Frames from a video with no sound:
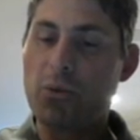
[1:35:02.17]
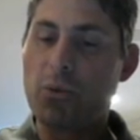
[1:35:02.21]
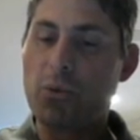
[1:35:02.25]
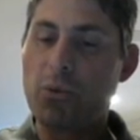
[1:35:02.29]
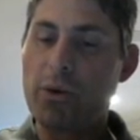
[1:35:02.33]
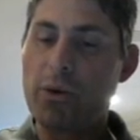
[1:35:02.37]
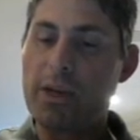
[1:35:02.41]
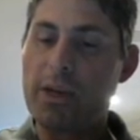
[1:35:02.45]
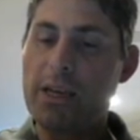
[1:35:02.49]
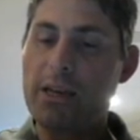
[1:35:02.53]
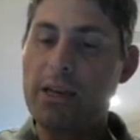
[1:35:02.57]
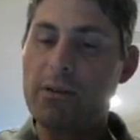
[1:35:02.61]

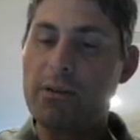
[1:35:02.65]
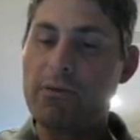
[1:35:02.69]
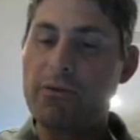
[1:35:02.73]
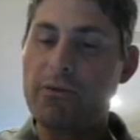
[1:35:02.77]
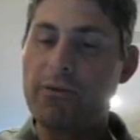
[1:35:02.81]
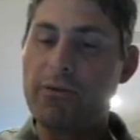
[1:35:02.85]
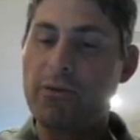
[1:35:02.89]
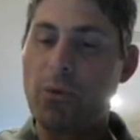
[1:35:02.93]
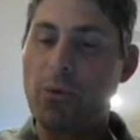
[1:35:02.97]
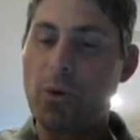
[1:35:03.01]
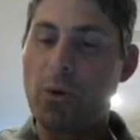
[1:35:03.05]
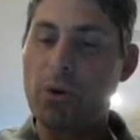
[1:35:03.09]

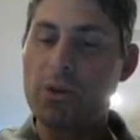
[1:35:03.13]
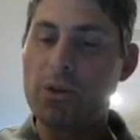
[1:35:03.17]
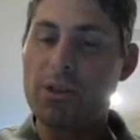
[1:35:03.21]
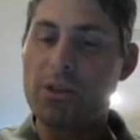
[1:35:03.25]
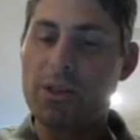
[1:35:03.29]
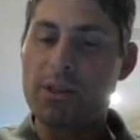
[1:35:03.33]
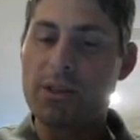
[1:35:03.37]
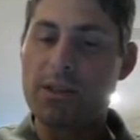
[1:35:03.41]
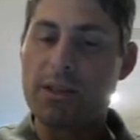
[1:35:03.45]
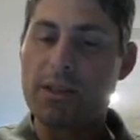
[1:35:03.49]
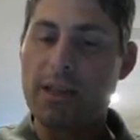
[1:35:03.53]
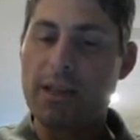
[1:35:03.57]

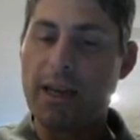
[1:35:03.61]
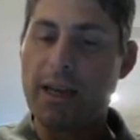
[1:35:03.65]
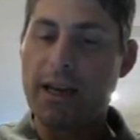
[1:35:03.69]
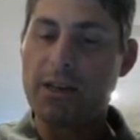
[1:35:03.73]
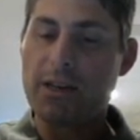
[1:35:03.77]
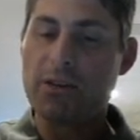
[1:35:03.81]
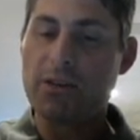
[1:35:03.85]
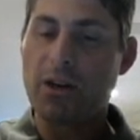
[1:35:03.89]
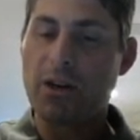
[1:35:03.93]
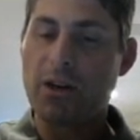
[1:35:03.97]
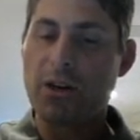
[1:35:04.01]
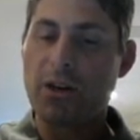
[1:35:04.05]
reinforces the
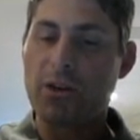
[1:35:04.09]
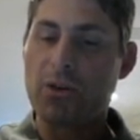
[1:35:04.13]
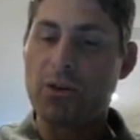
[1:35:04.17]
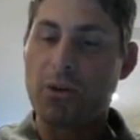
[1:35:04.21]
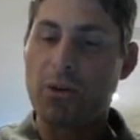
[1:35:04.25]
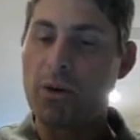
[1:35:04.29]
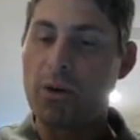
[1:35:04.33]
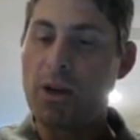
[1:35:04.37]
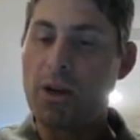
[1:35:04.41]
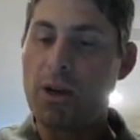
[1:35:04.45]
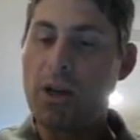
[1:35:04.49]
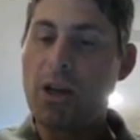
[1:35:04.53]

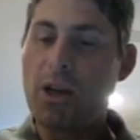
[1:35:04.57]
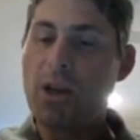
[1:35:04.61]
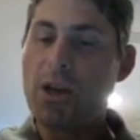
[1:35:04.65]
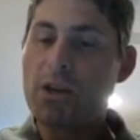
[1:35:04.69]
external.